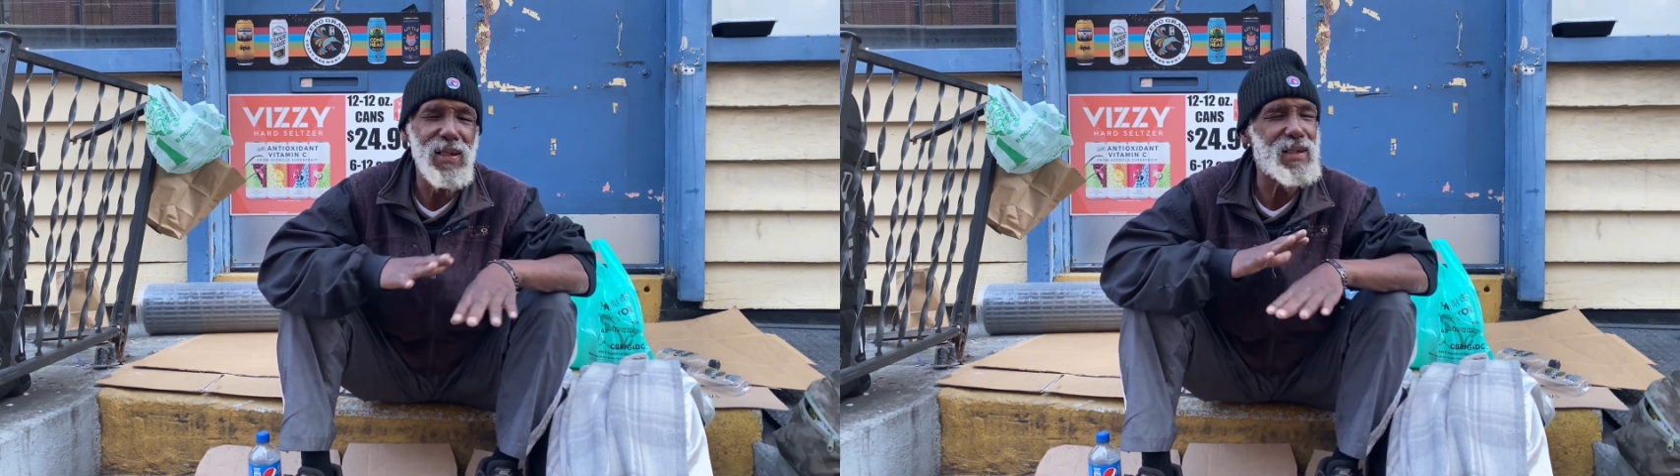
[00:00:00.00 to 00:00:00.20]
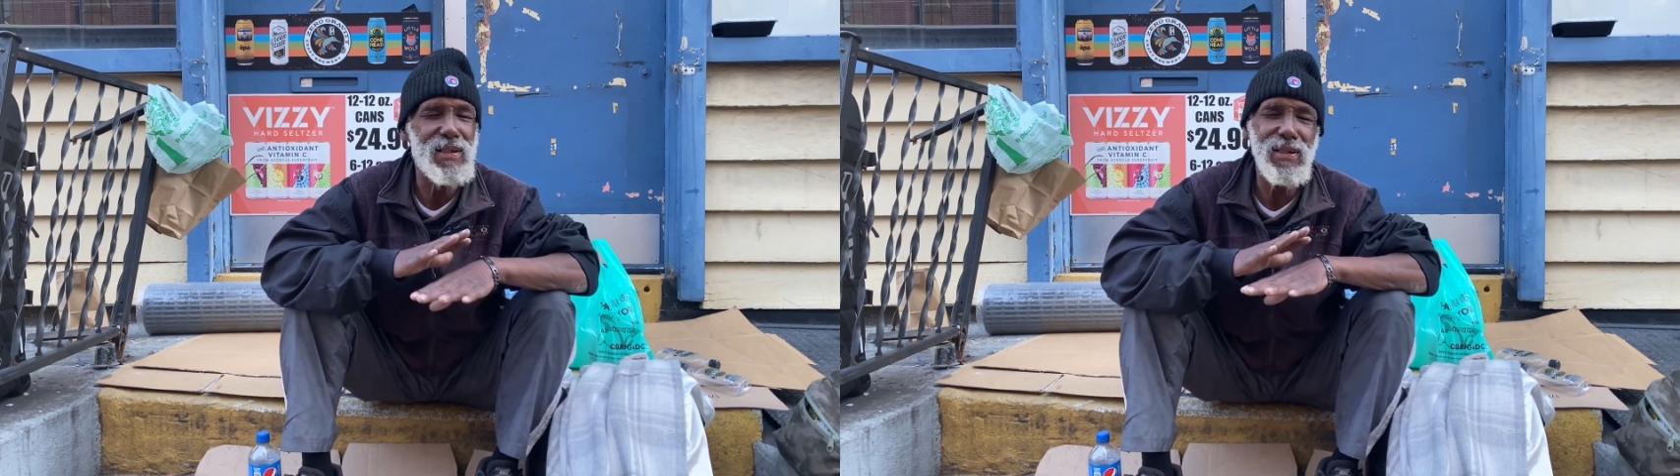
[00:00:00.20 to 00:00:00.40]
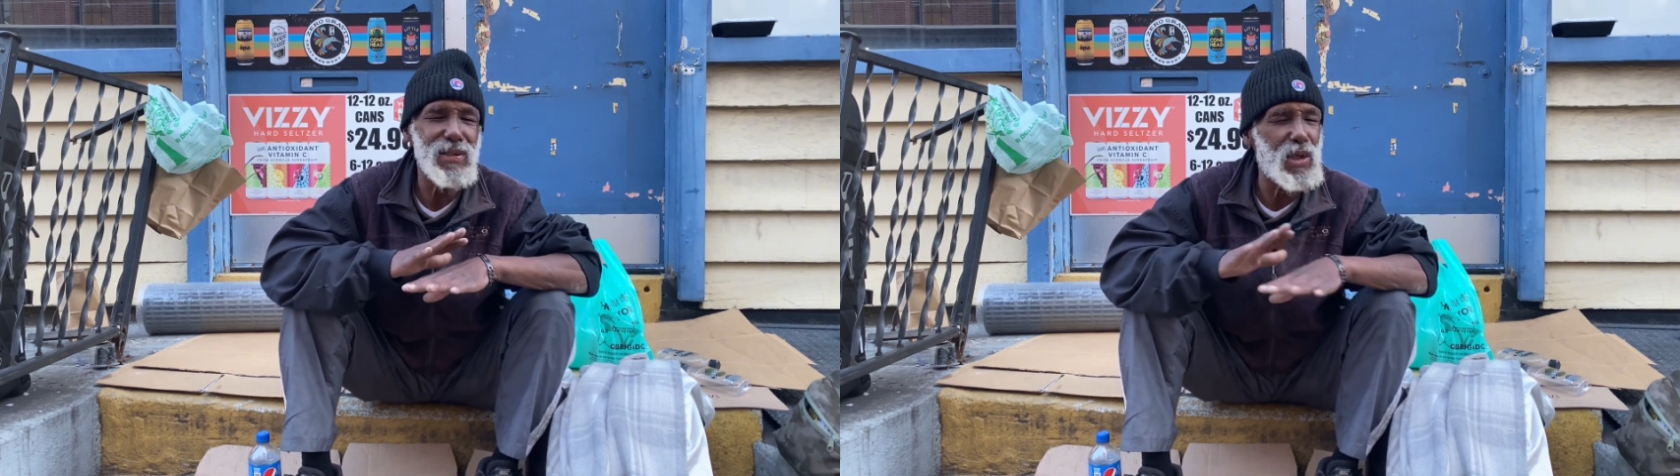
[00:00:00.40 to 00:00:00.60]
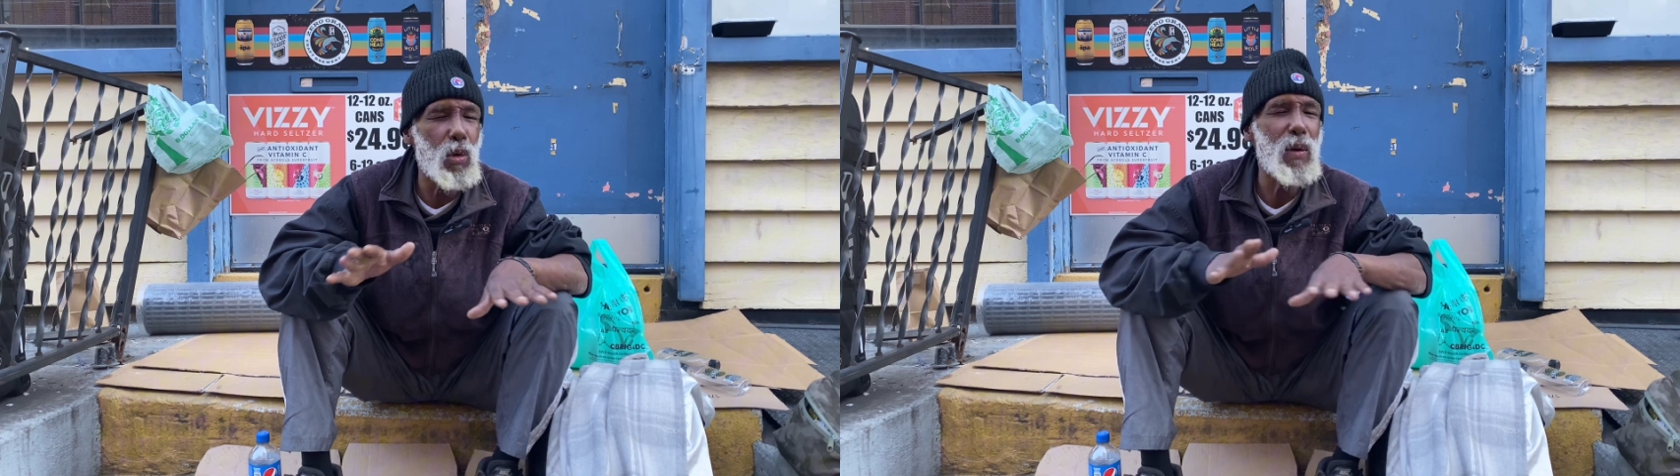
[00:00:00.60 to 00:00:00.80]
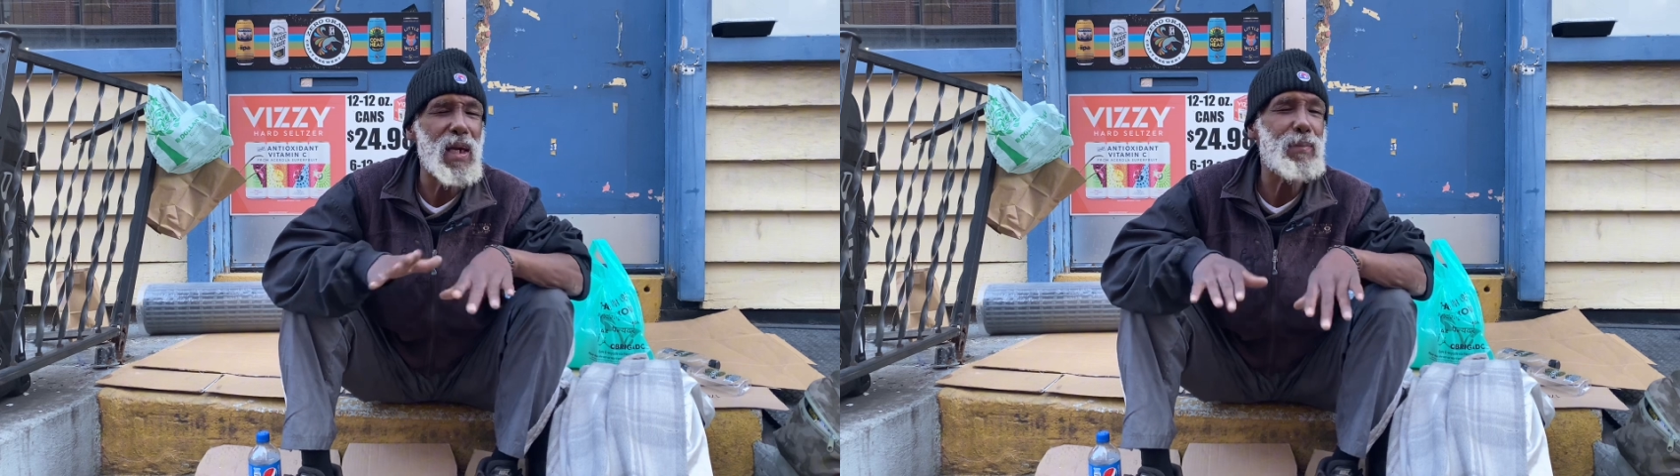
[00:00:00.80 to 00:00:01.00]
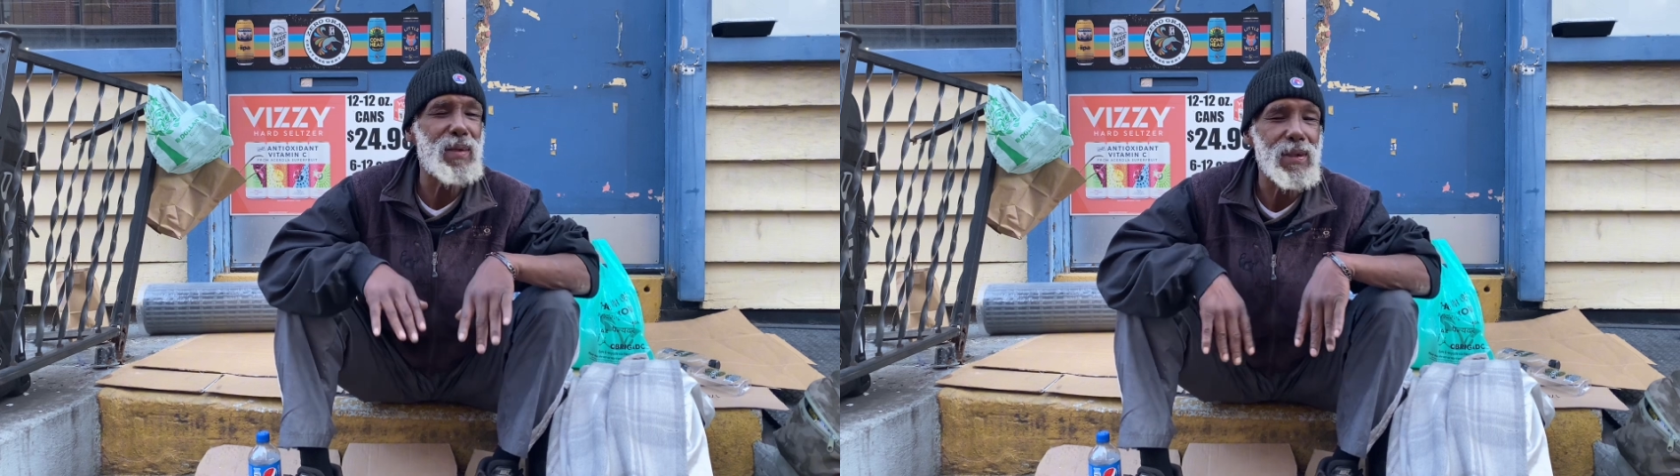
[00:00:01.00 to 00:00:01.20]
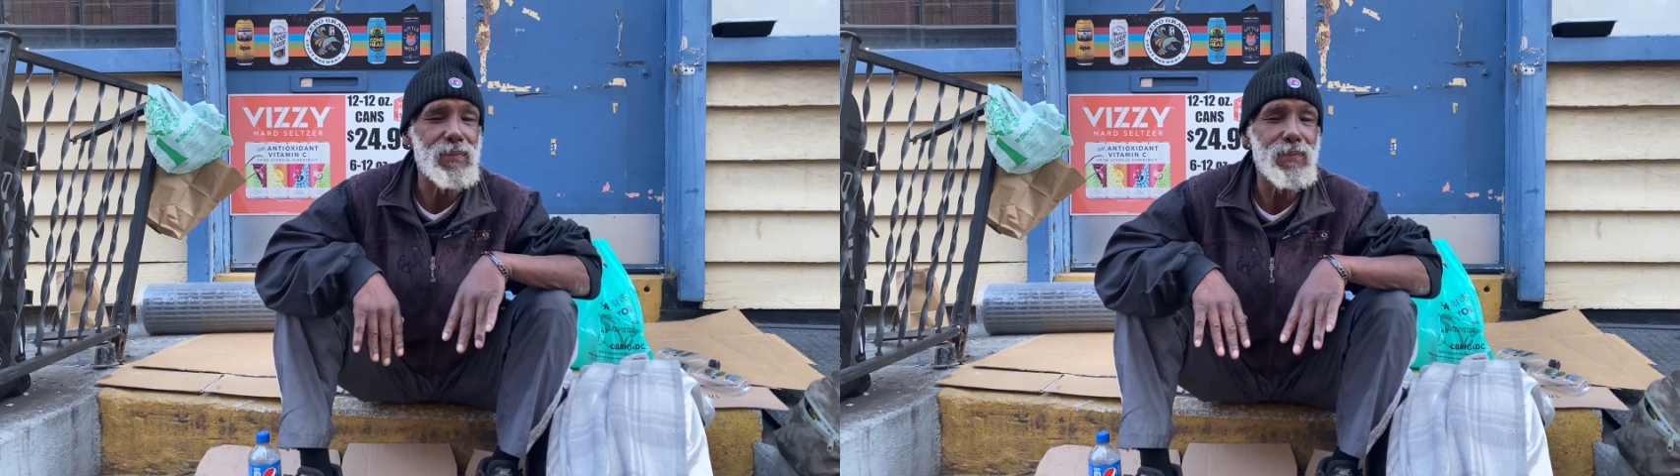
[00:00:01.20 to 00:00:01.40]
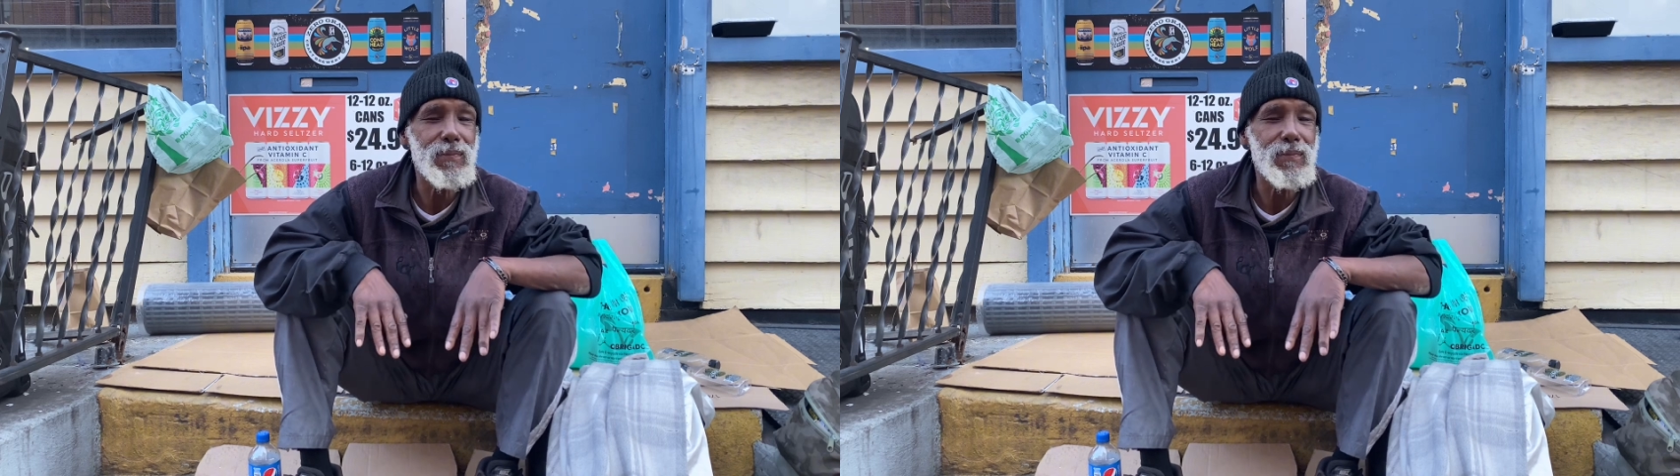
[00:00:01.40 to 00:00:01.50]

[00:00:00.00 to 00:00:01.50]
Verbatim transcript: is nowhere to be.